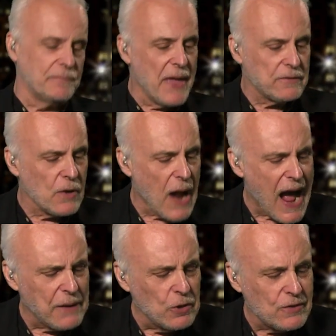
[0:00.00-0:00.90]
That's B &B. good.
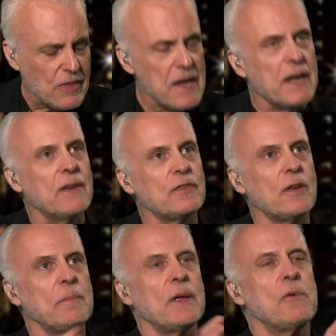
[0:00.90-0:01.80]
I was thinking of
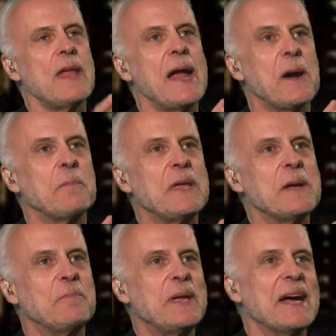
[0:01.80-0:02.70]
something with
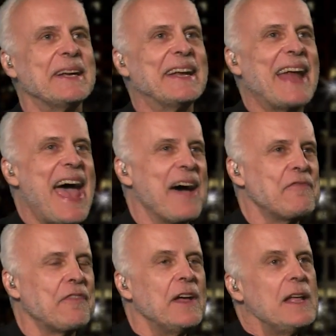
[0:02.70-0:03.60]
Airbnb and an
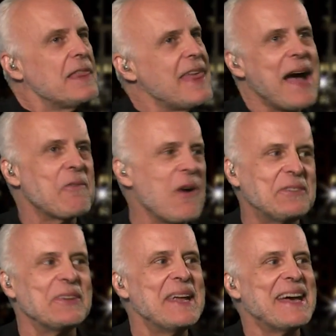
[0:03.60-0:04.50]
F. That
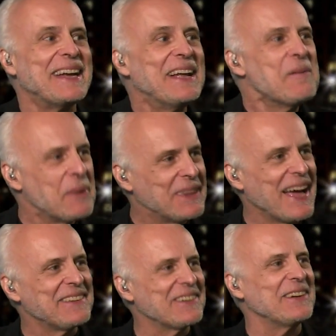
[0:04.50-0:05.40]
wasn't it, yeah. but
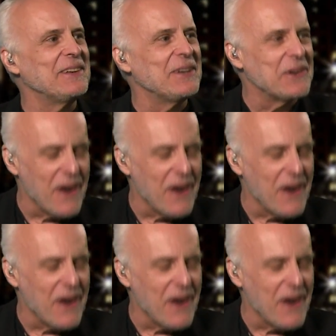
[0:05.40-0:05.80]
that's good too.